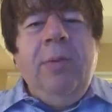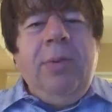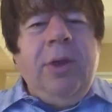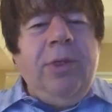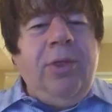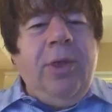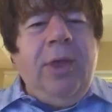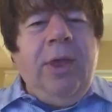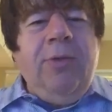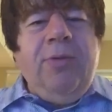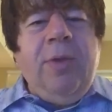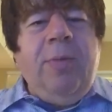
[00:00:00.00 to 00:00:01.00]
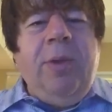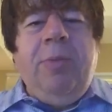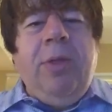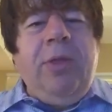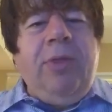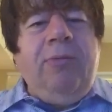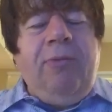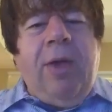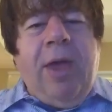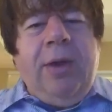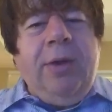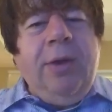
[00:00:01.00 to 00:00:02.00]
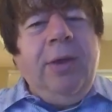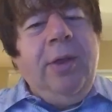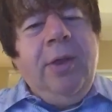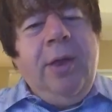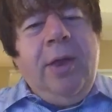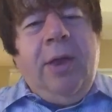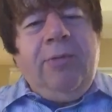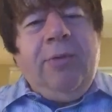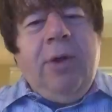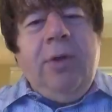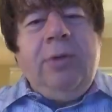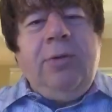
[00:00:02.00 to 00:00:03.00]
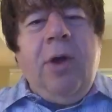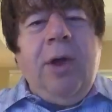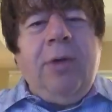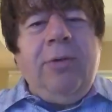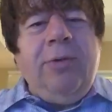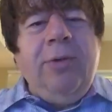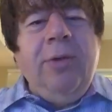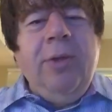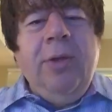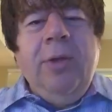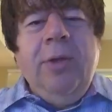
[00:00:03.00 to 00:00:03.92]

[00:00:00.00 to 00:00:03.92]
But I think even the people at the Fed, and having heard talks